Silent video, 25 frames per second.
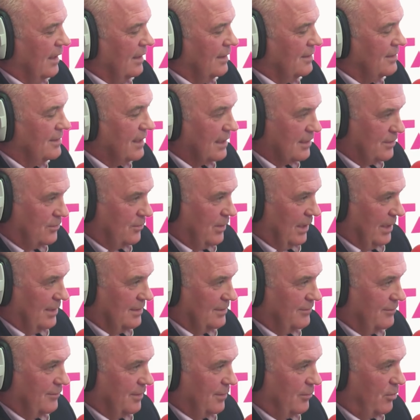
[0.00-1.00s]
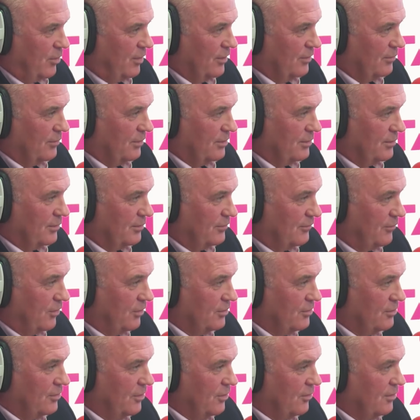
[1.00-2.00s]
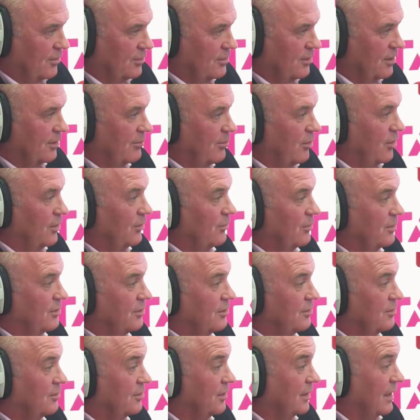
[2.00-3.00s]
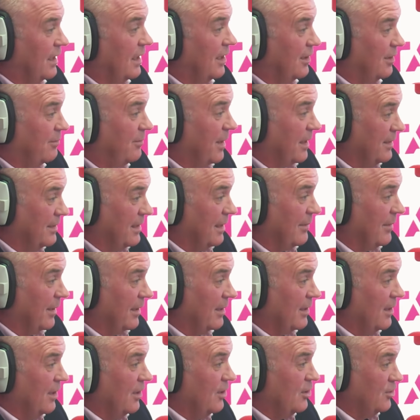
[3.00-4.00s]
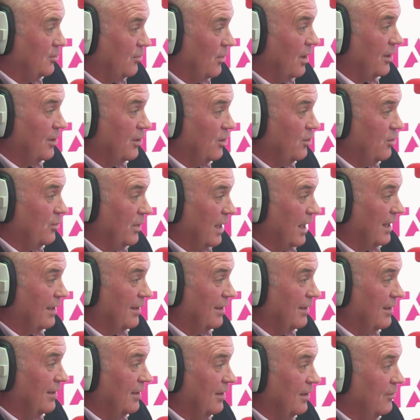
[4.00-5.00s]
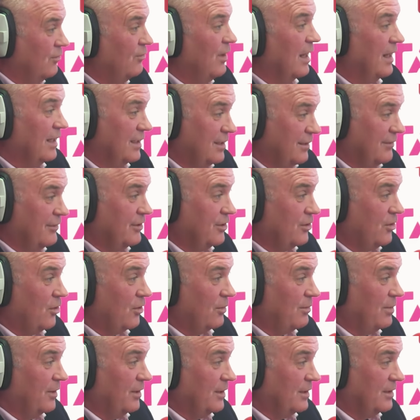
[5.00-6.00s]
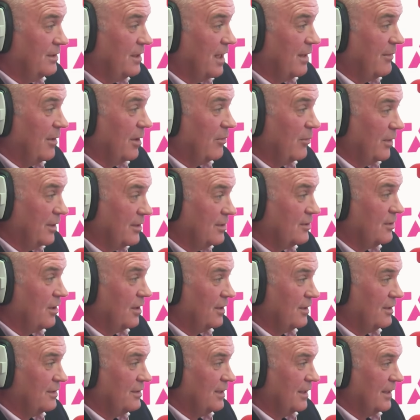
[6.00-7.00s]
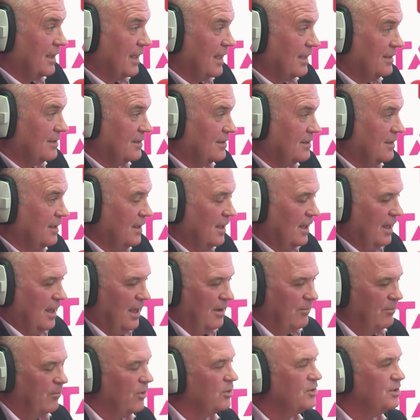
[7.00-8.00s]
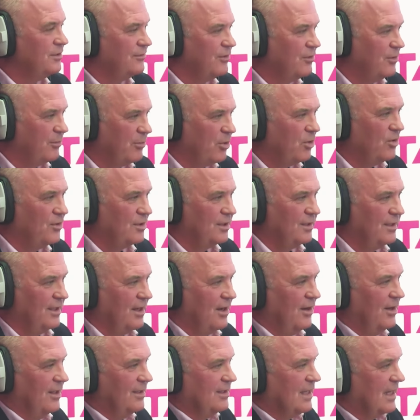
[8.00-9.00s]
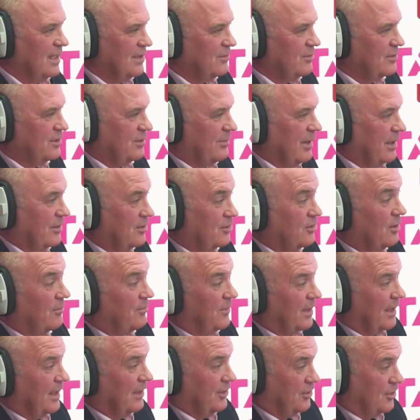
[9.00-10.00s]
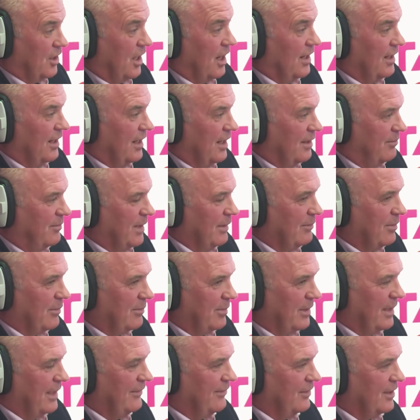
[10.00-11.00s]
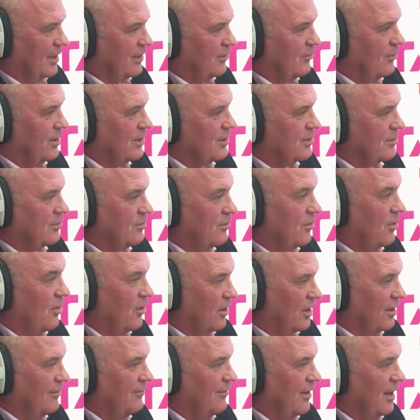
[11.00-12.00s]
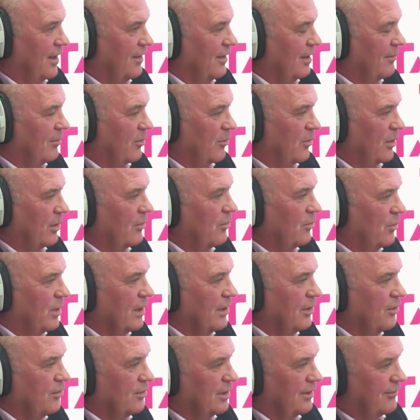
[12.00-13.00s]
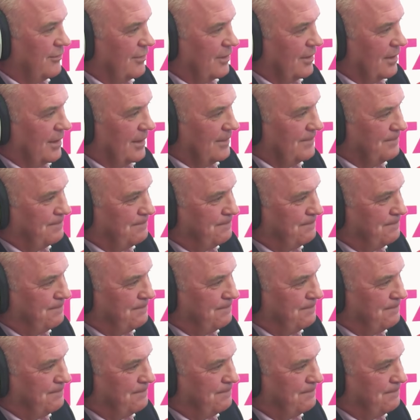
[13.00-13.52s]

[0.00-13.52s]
6 weeks from the point at which it was first noticed to the point at which it was declared a pandemic. So I knew we had a relative short period of time and we'd start to see cases. Much of the reporting in the early days was about something in China and people believing that the risks were all confined there, but we knew differently.